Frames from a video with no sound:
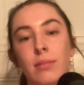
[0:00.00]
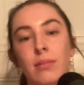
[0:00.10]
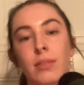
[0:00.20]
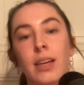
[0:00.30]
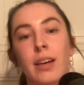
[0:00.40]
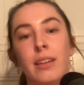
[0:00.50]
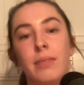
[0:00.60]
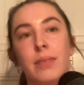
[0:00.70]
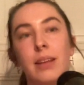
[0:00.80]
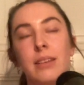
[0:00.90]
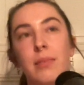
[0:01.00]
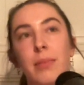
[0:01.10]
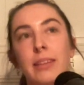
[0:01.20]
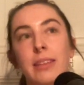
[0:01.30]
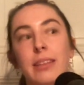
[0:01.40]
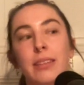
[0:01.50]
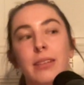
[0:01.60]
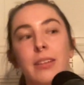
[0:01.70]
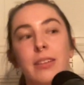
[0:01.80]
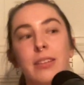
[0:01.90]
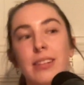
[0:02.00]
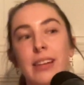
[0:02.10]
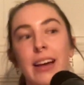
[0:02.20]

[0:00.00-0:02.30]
Yeah, that's amazing, because